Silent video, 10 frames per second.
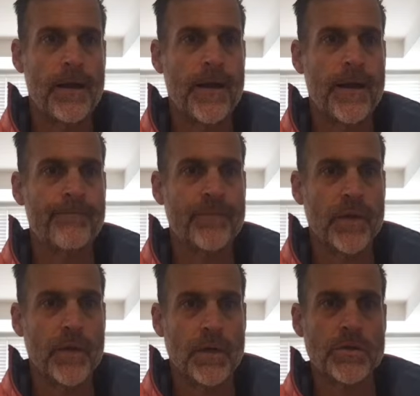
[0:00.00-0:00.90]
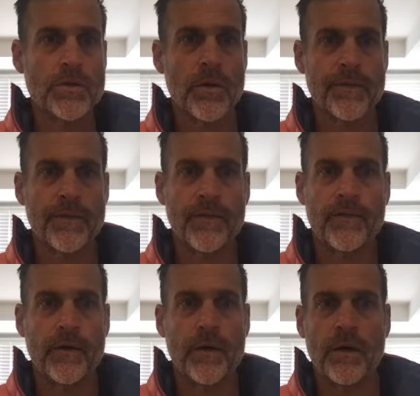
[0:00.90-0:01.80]
All right, controller like
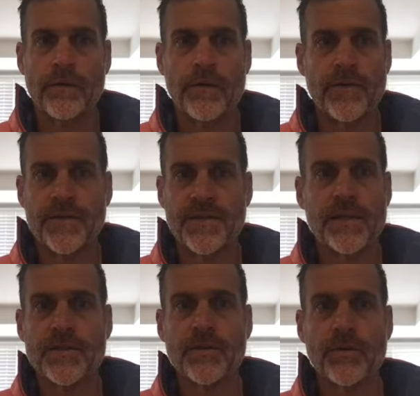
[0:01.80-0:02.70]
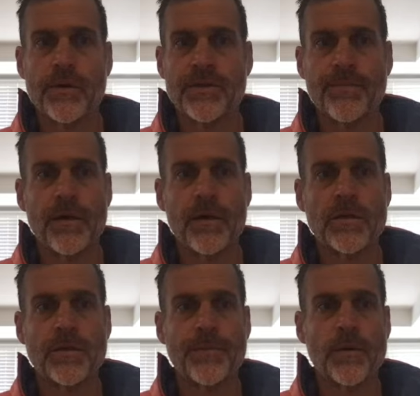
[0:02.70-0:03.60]
this, just to say it's $200 something
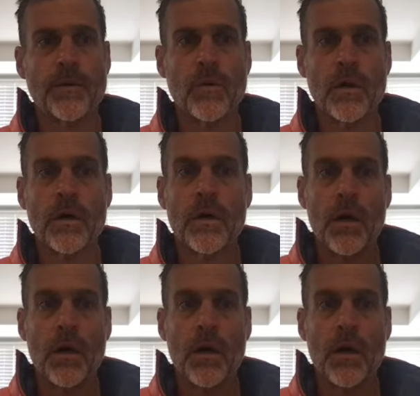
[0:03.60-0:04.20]
shipped to your door.